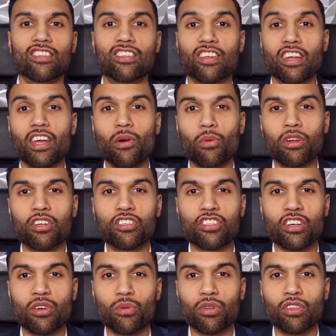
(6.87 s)
Today I want to
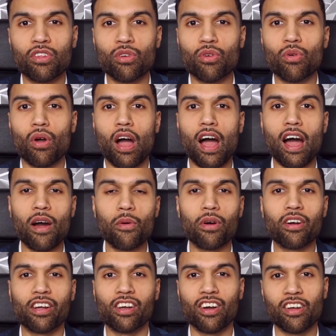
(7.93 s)
share with you how our
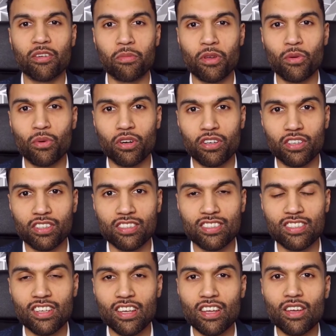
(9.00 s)
economy
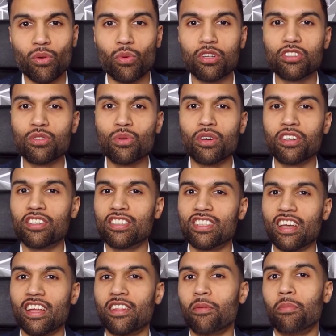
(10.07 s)
works. Once you
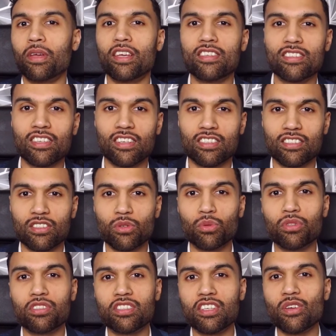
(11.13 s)
understand the basics, you
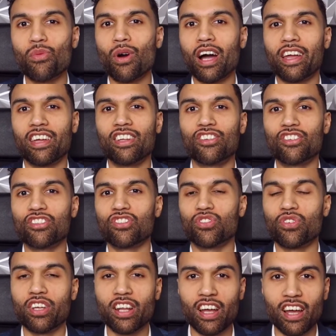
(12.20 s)
will see why interest
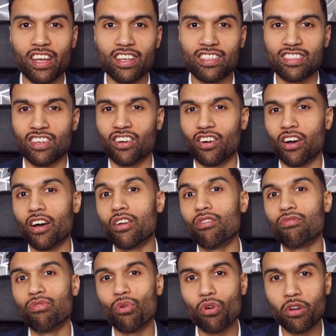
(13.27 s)
rate hikes are
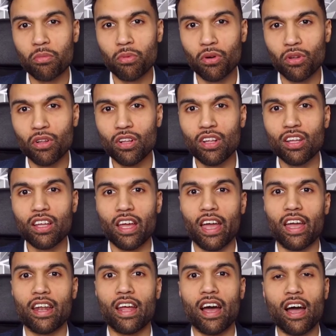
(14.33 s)
unaffordable
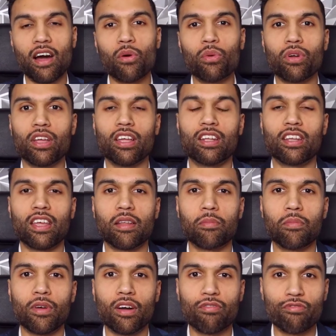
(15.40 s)
and how it
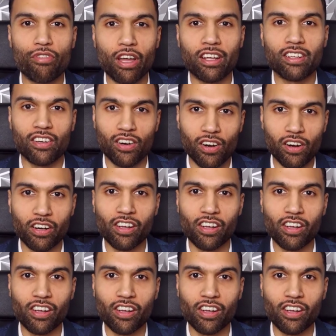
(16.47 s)
can affect our